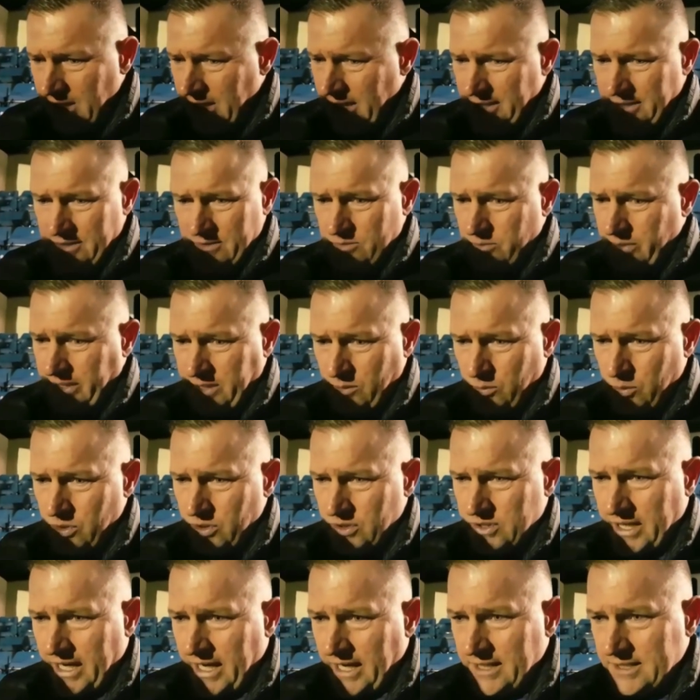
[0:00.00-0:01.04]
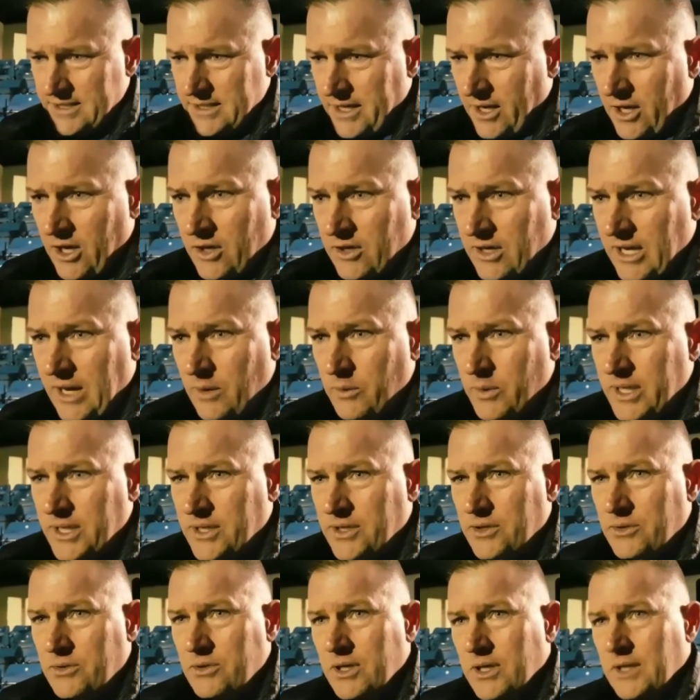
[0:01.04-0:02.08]
And when you work tirelessly hard like we
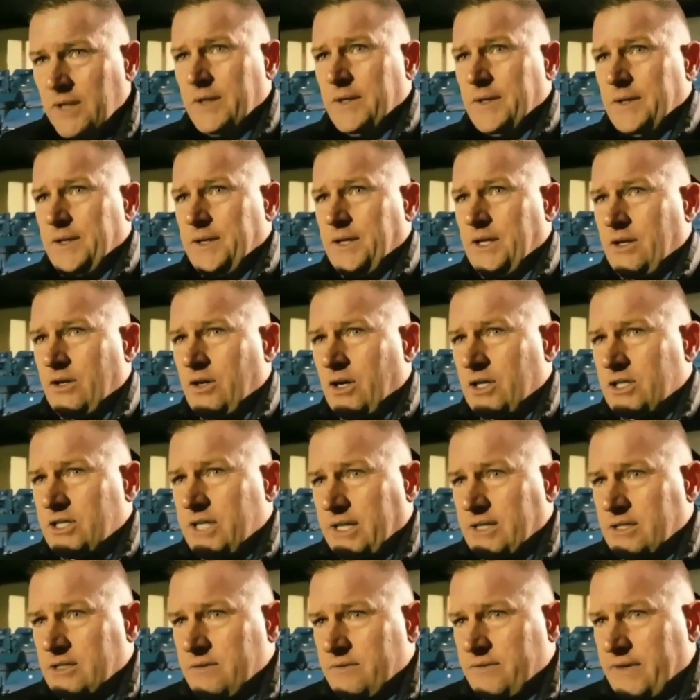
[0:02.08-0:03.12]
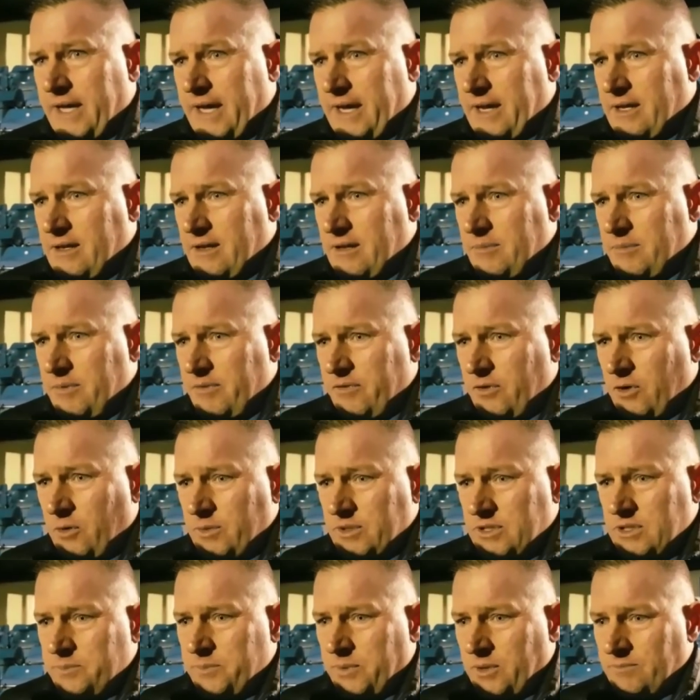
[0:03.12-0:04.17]
do, you've got a chance of getting
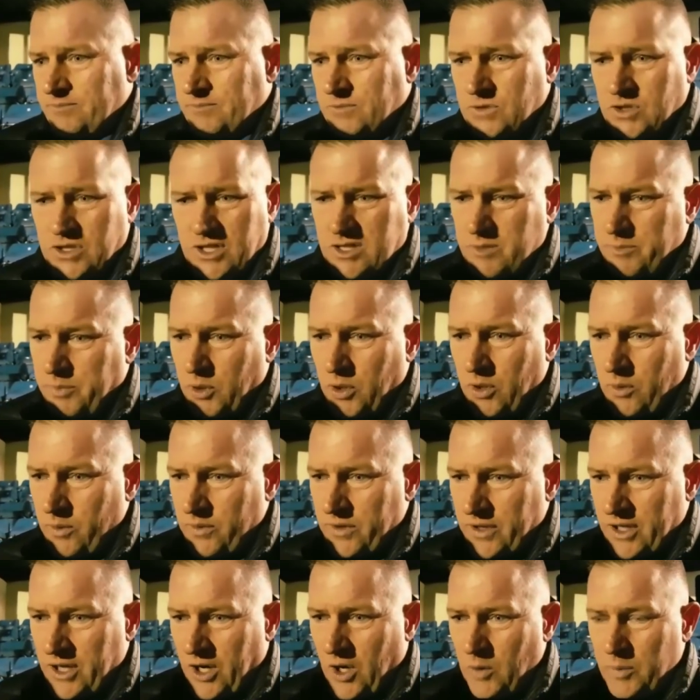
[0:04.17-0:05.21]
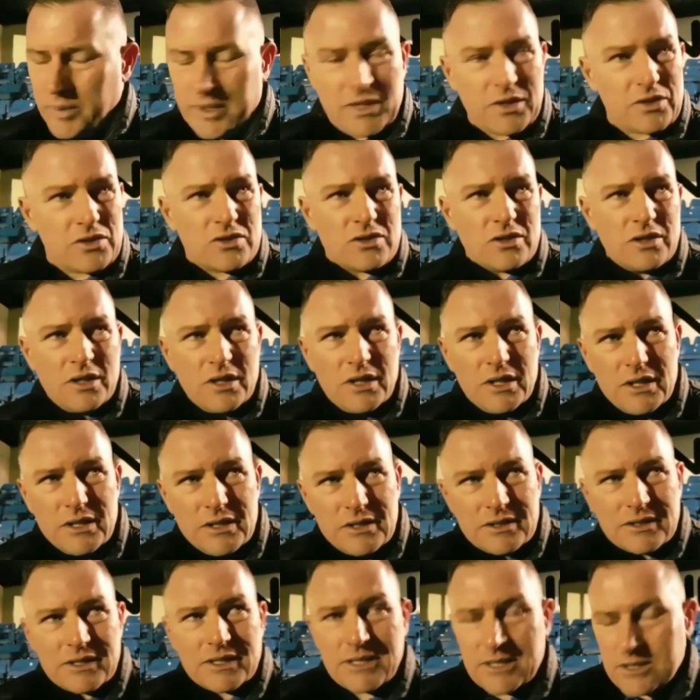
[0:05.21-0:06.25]
performances. But it's disappointing with the goal because I
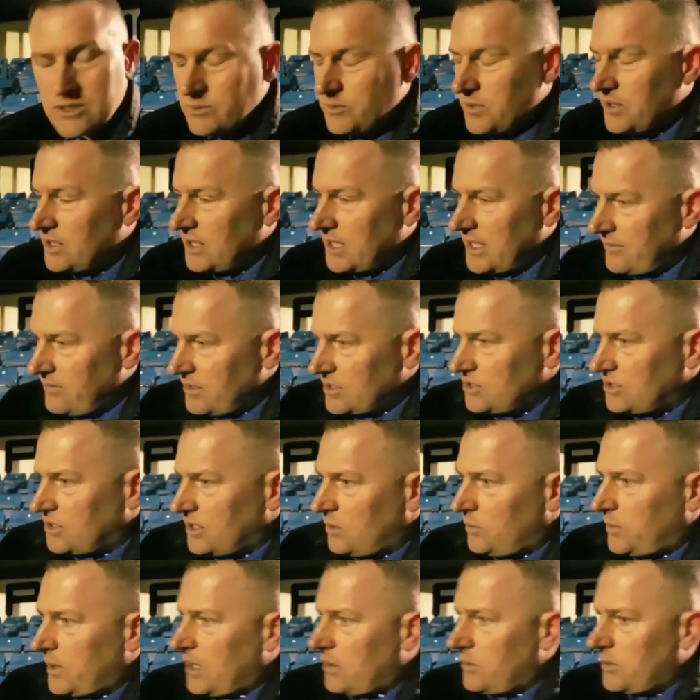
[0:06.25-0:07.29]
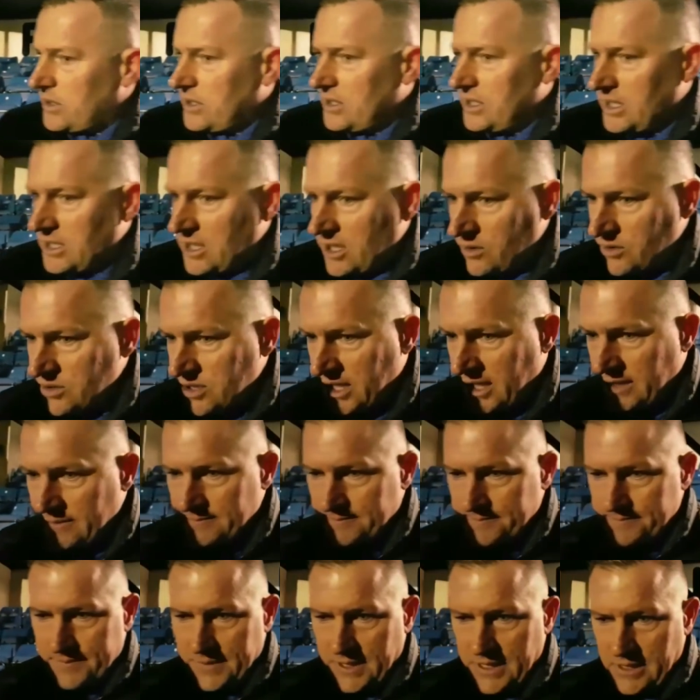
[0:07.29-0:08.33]
think it's something that Emmett should deal better with, and he knows that.
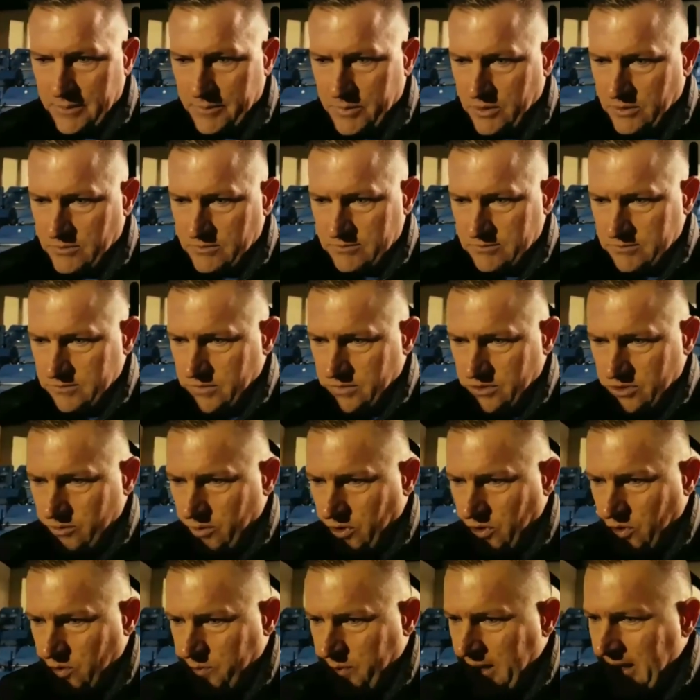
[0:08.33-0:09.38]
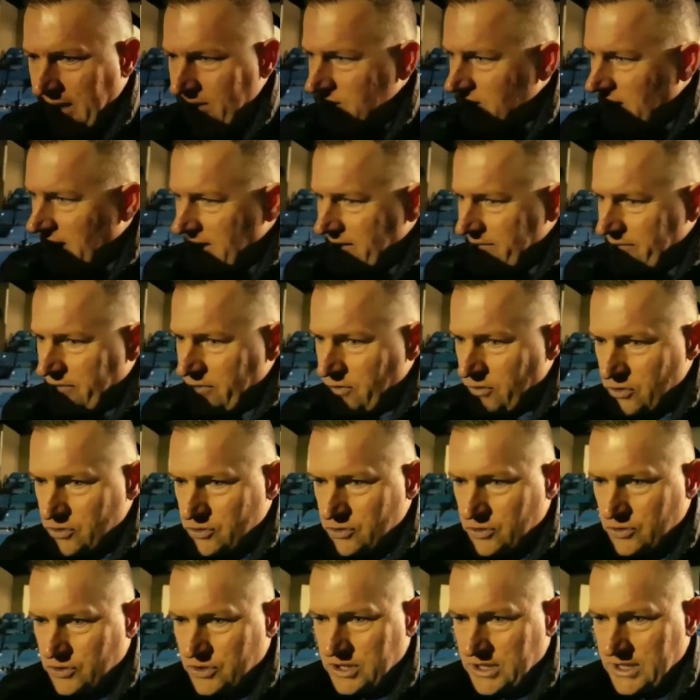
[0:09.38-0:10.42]
But someone who's been outstanding for us
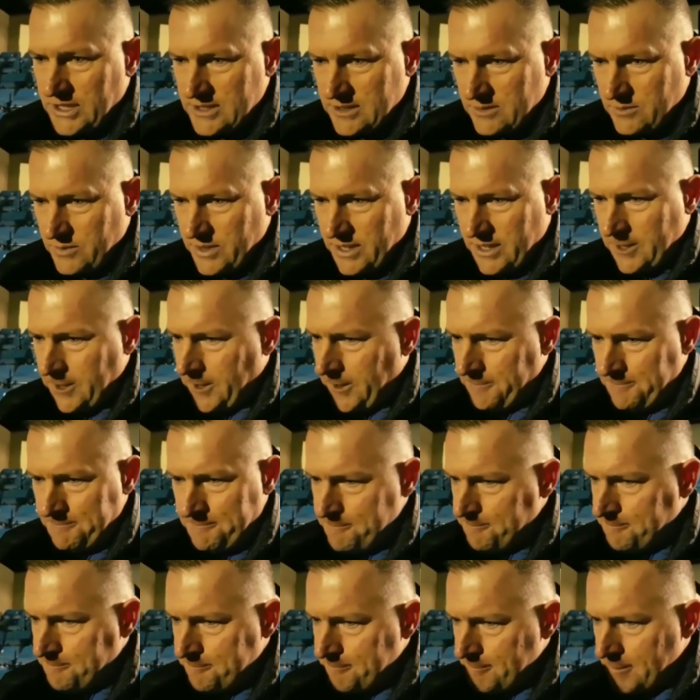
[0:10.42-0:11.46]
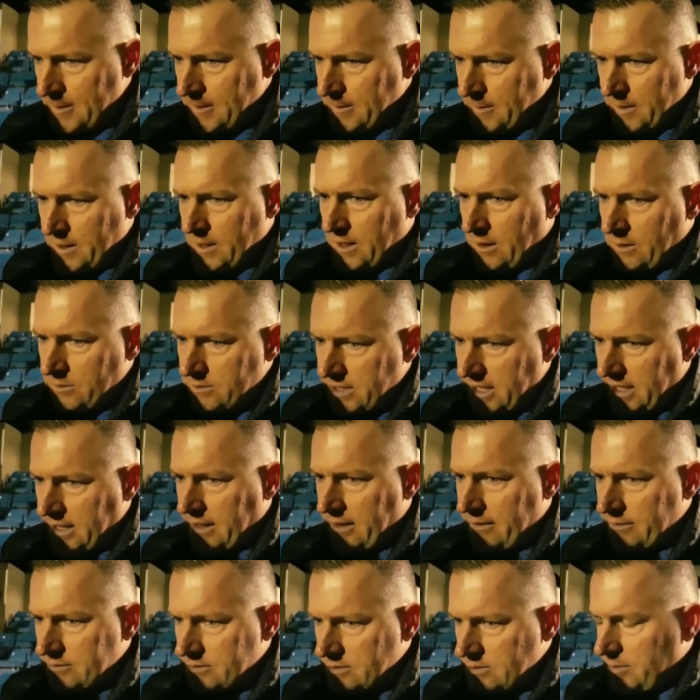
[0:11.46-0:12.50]
all season, we can't take
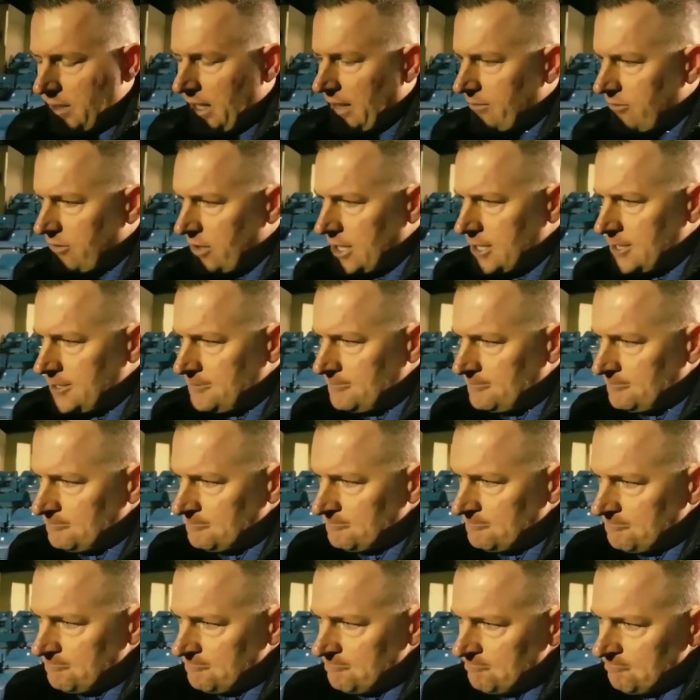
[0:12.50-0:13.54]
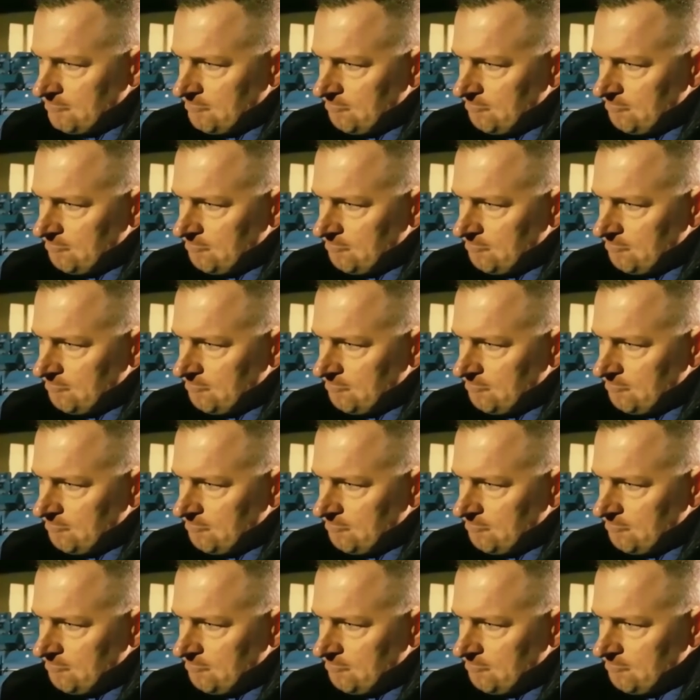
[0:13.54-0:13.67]
that to blame really.